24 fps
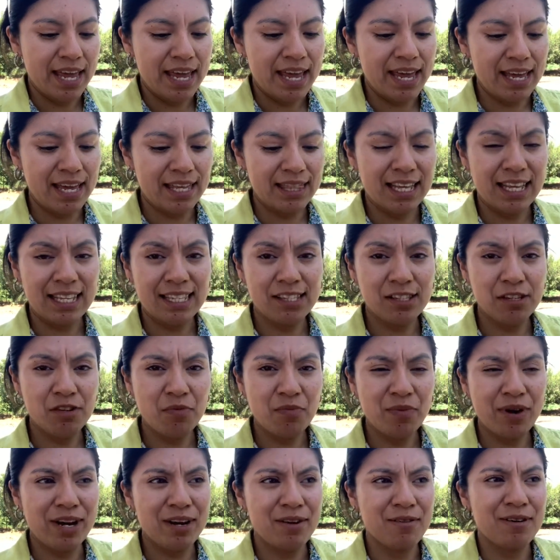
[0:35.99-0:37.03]
and that's no
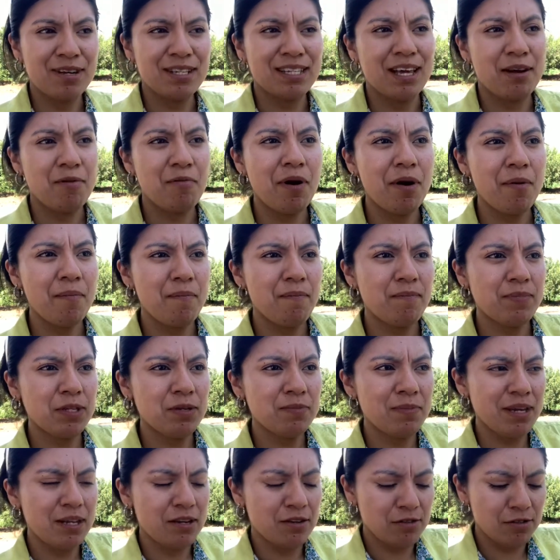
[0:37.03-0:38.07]
bueno because I want
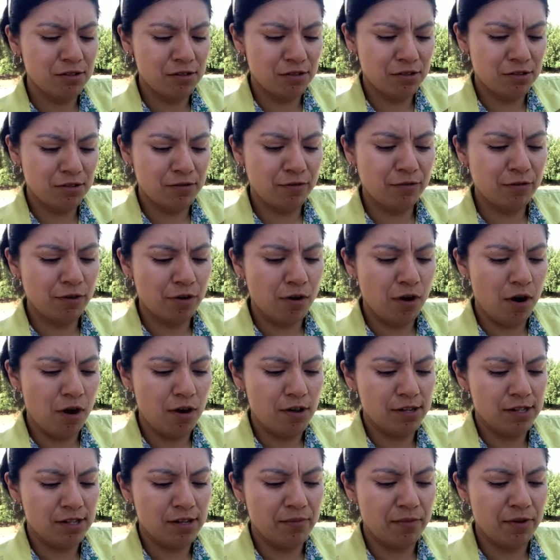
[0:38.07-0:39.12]
tomatoes for
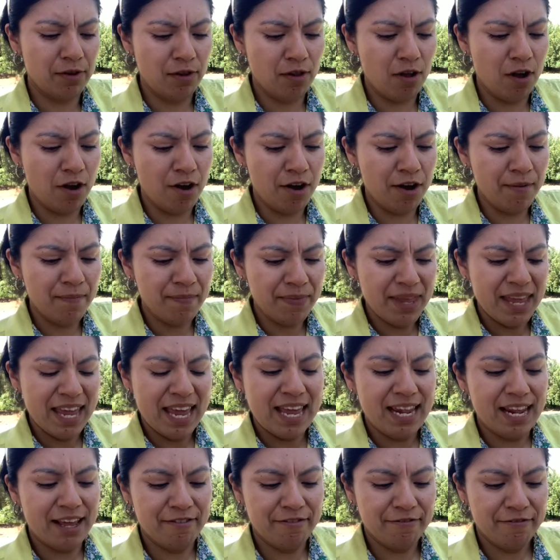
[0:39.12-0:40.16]
all summer long,
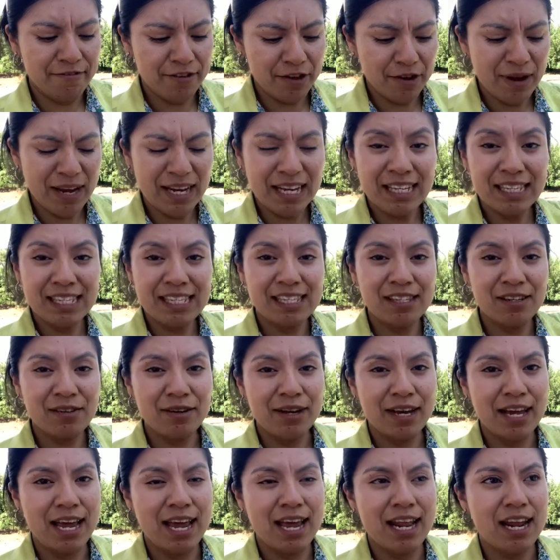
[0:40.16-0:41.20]
and I feel I can still
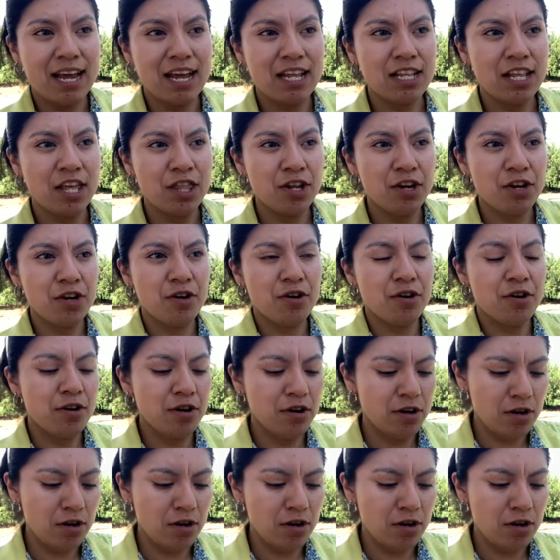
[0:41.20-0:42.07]
get another